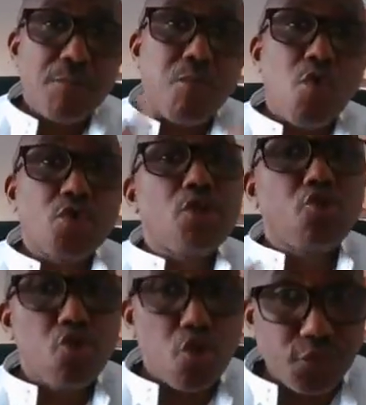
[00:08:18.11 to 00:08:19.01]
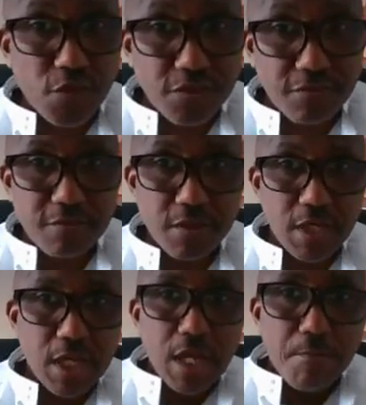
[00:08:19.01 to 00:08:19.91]
important to note first,
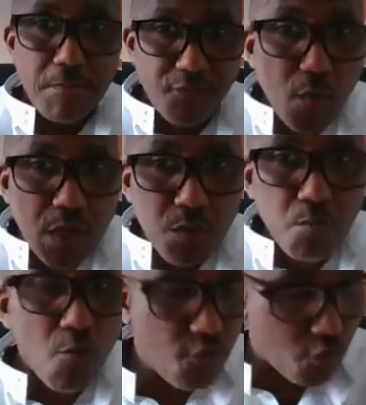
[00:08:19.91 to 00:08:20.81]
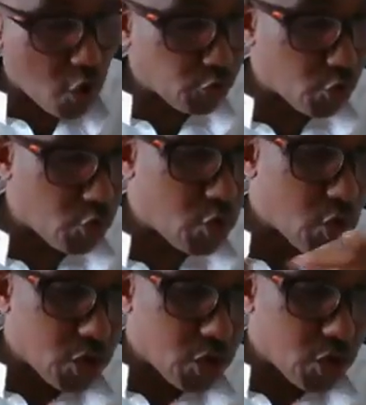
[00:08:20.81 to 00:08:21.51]
before we move on to